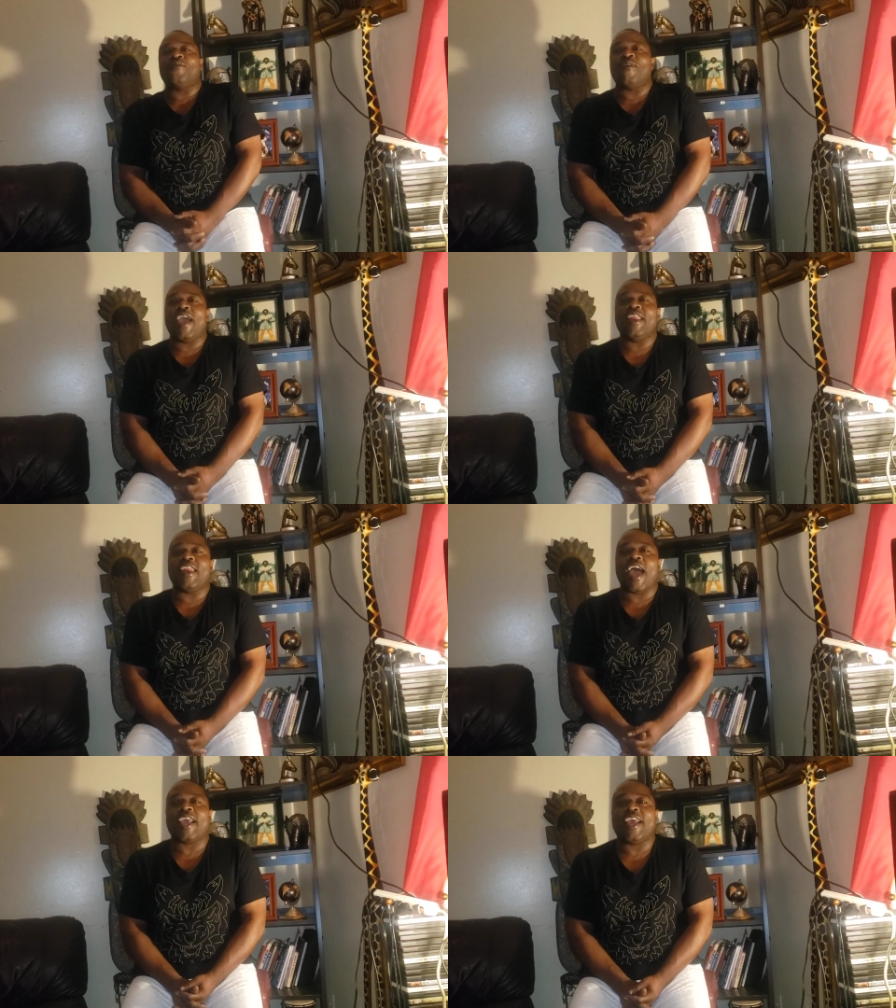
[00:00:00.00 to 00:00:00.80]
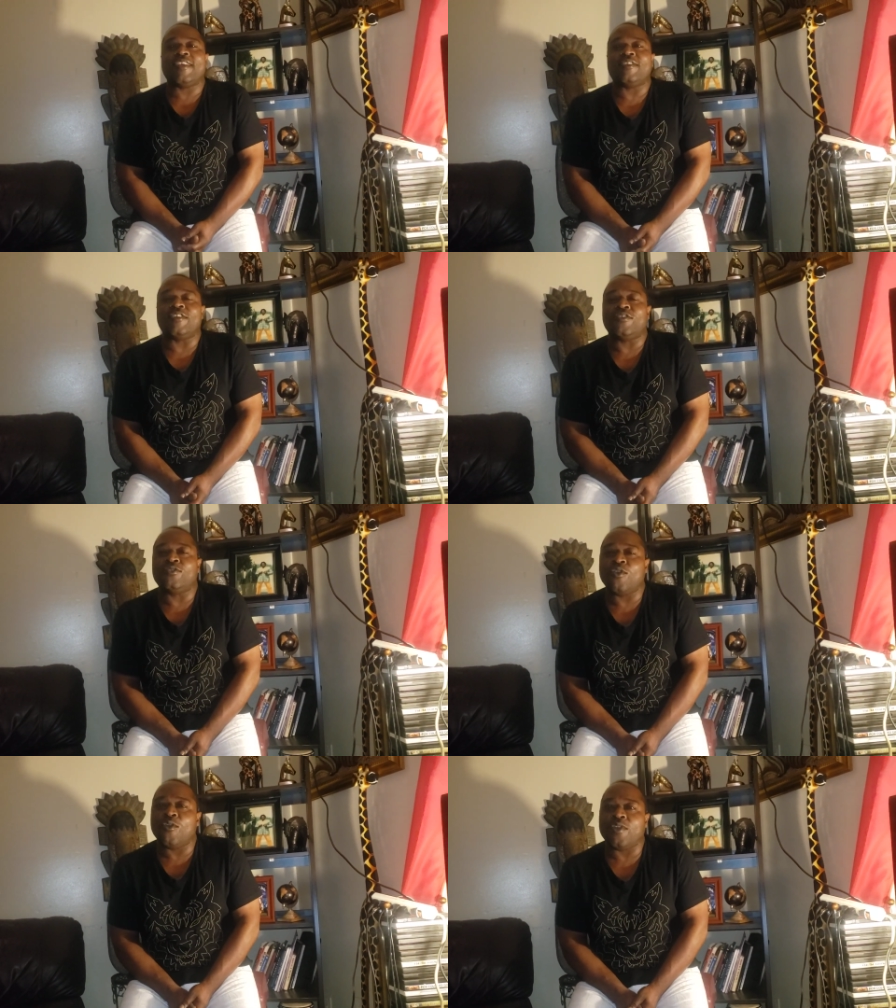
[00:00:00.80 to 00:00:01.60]
to Wayne, and I guess the
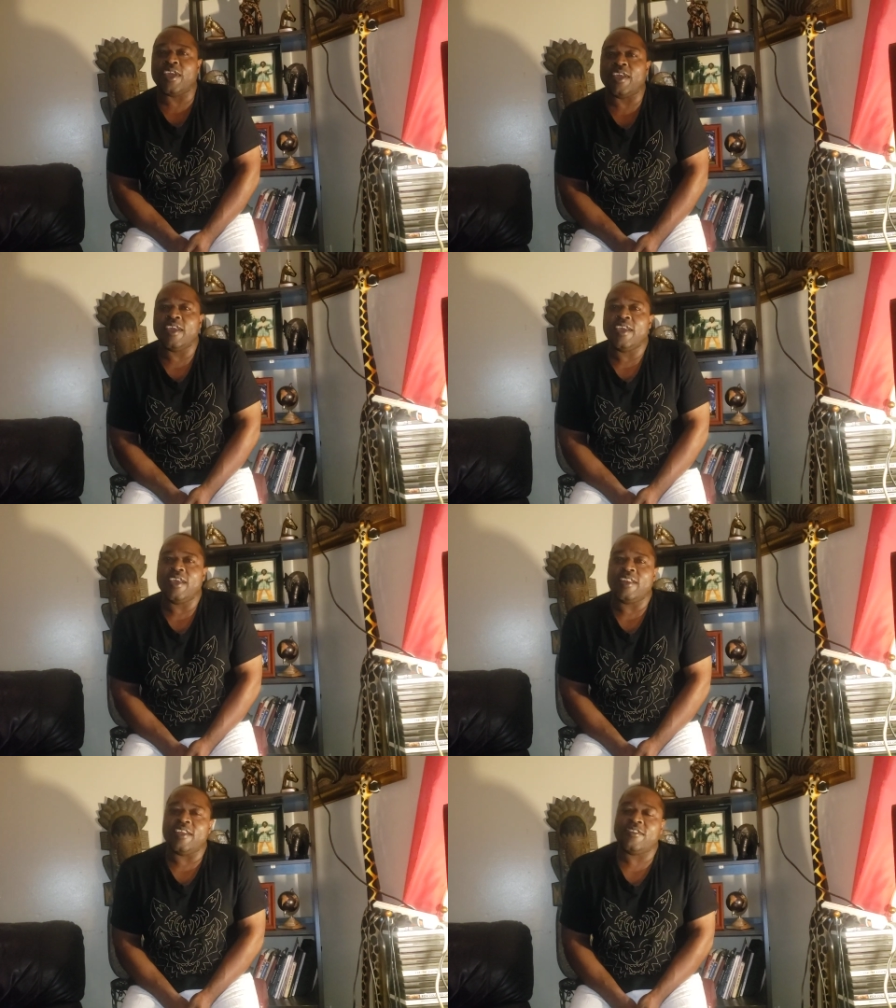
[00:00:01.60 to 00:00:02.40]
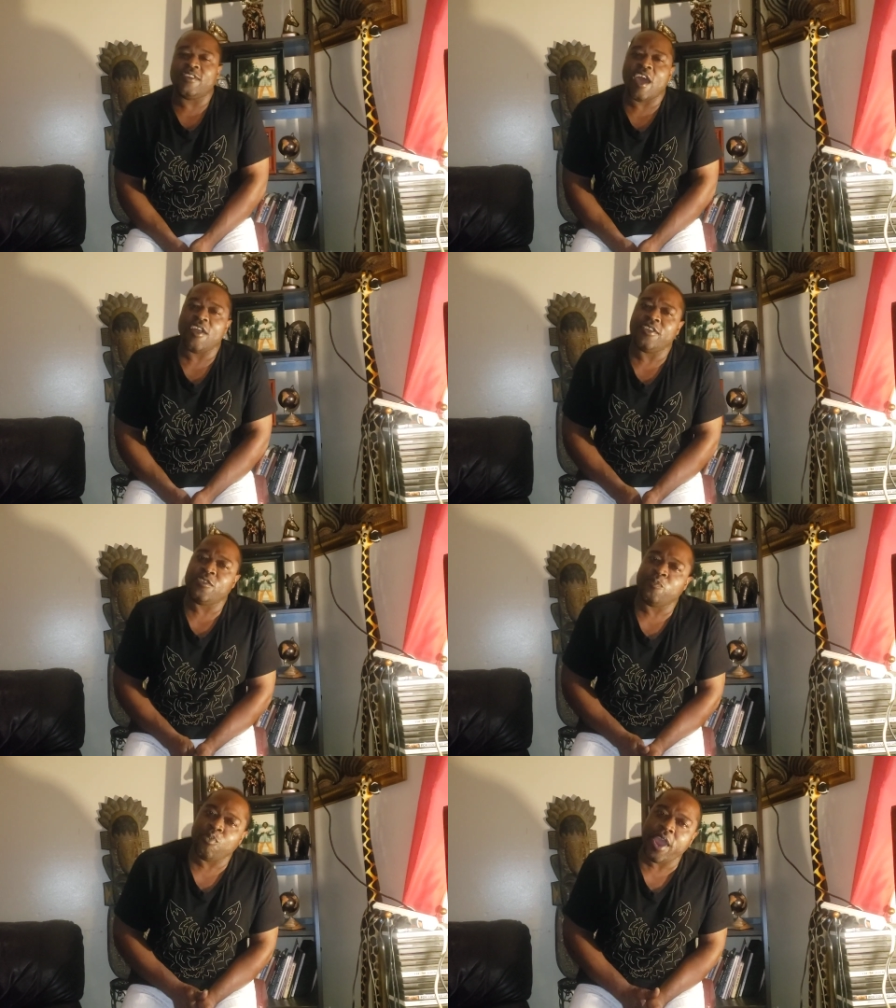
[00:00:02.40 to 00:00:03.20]
story that started
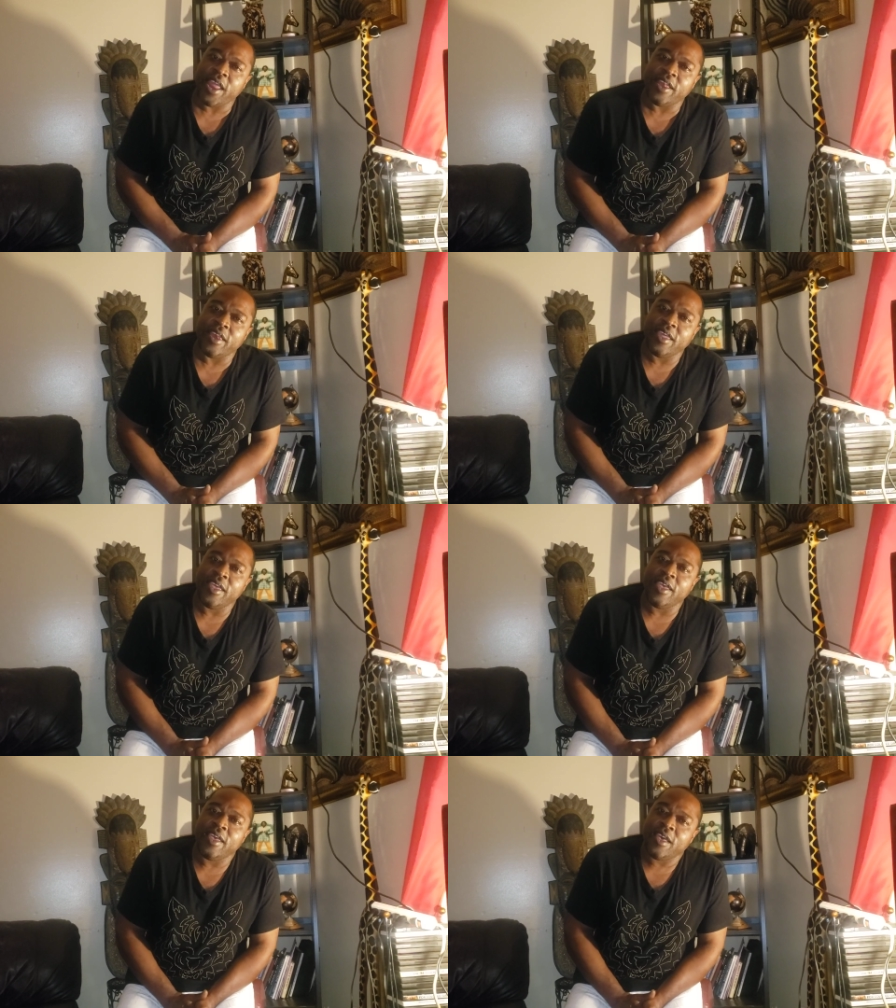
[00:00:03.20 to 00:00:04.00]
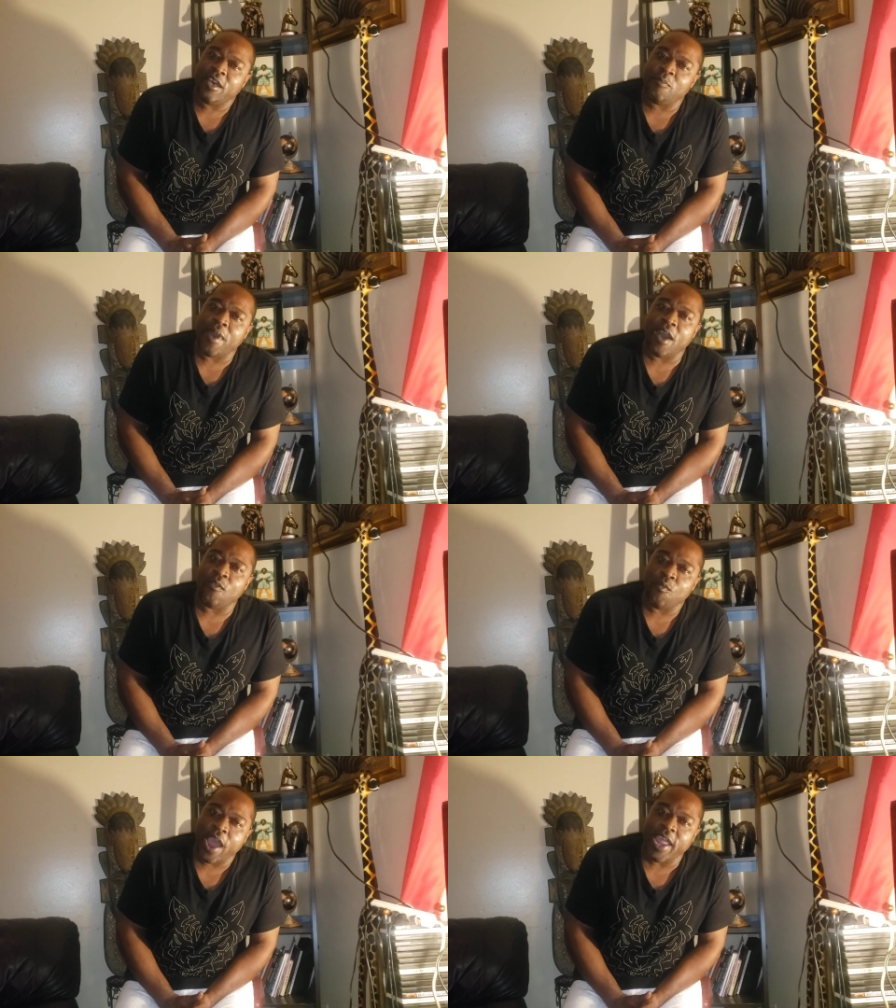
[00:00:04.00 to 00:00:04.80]
spreading
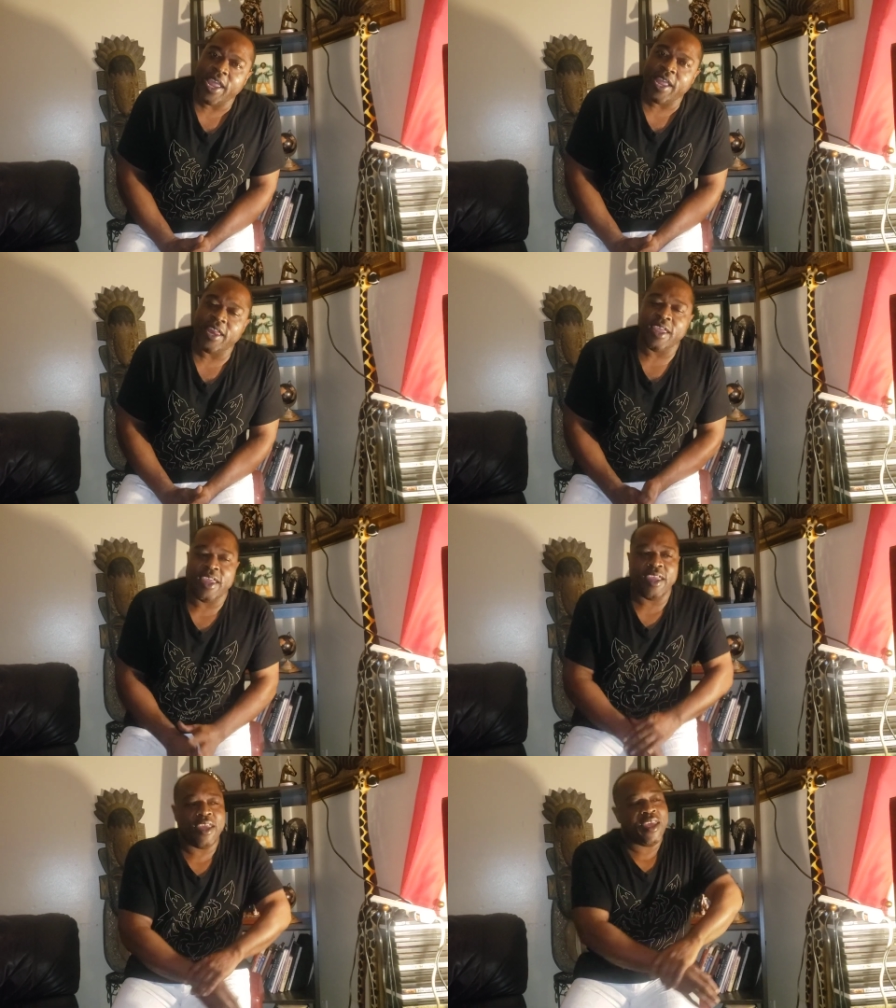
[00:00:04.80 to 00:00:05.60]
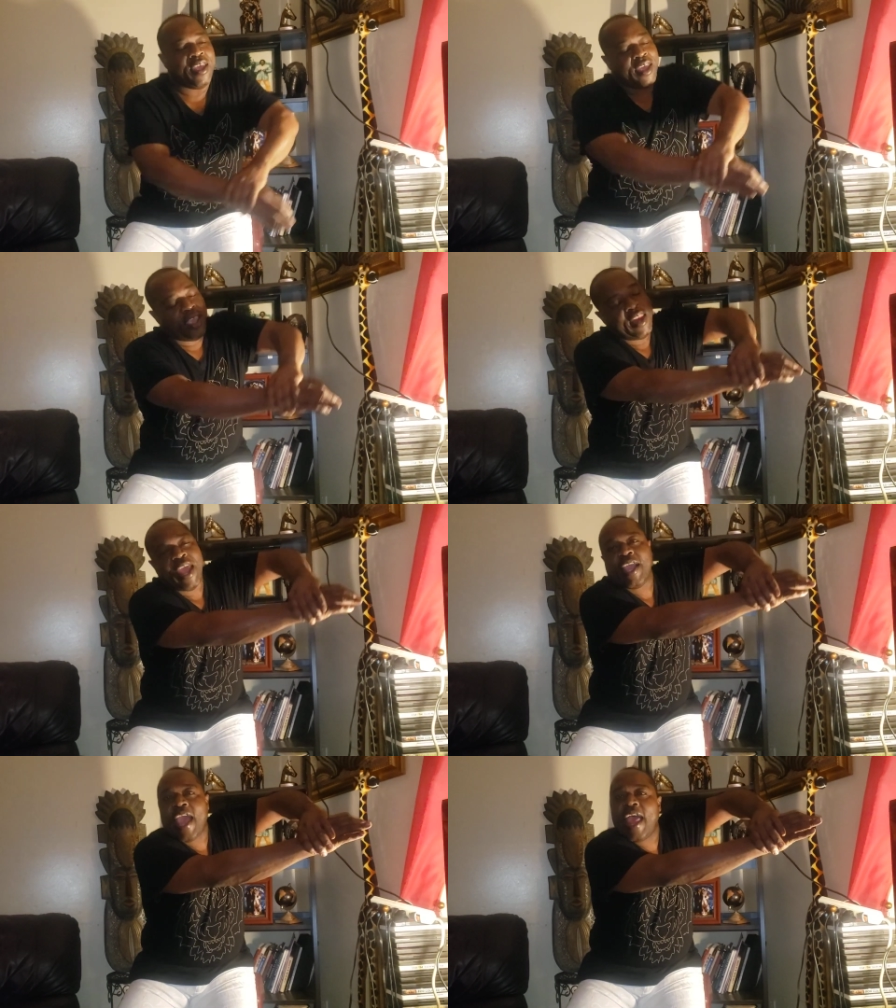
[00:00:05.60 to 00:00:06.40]
about Wayne and
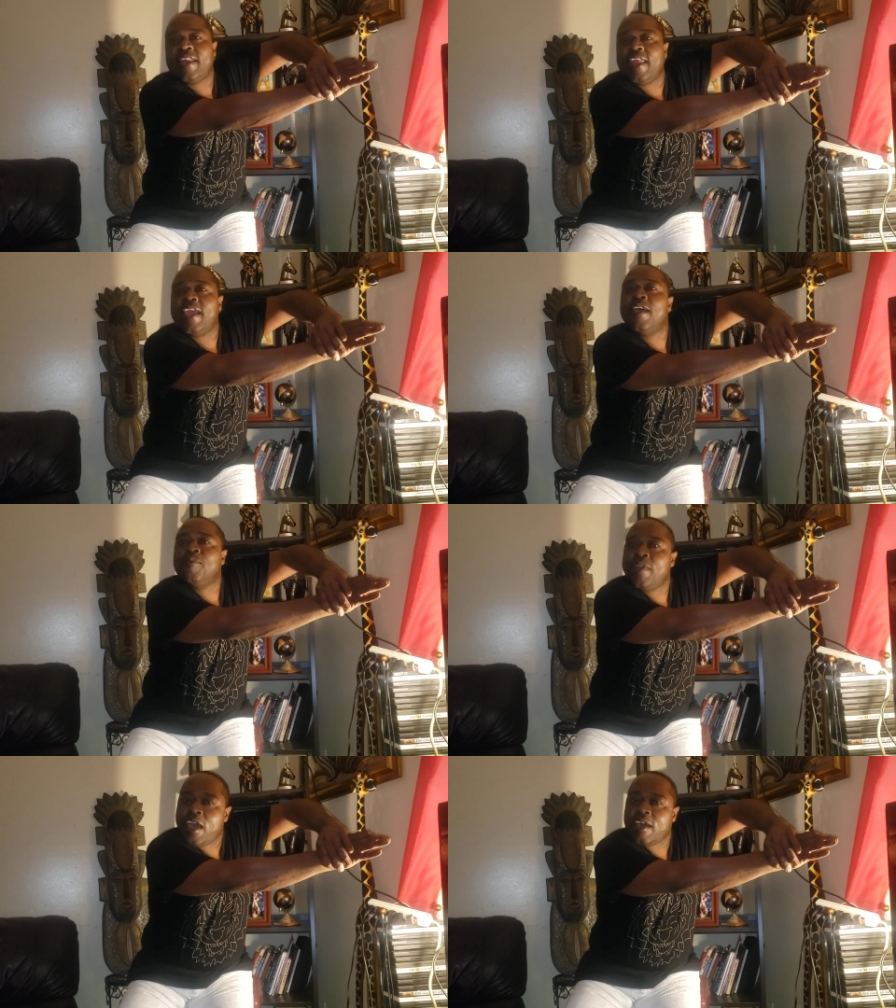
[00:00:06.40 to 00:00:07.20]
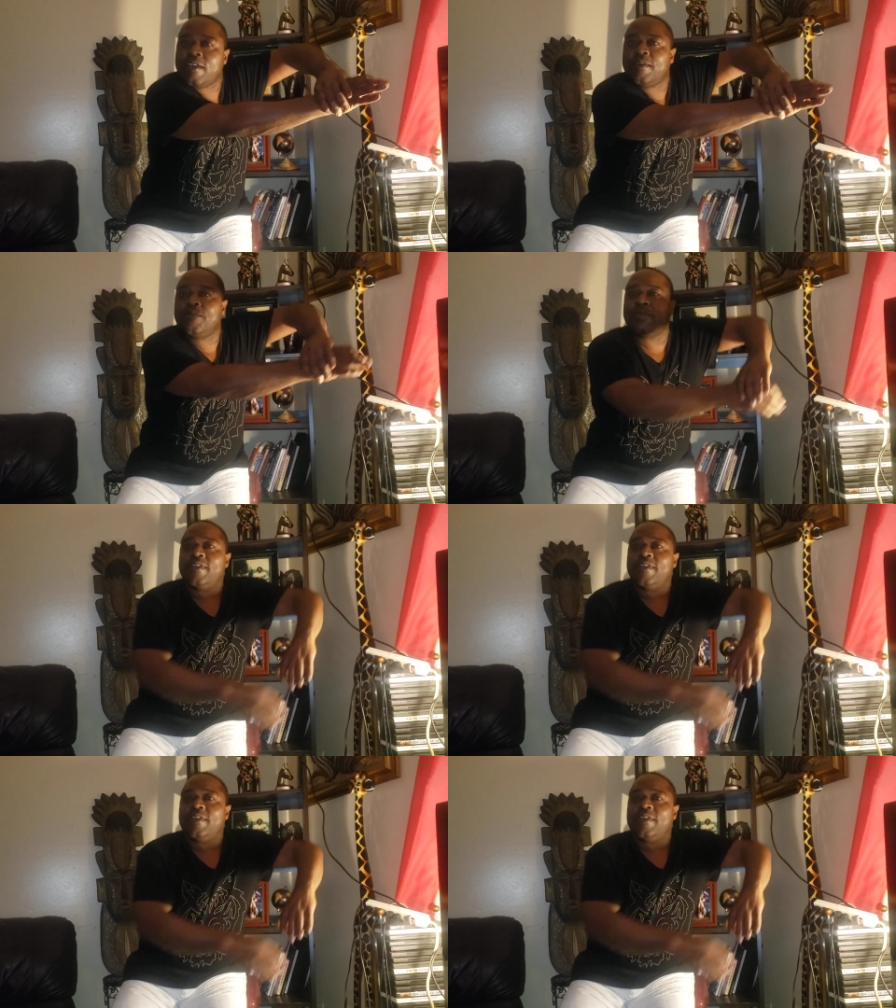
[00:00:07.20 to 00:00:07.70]
that goddamn nub.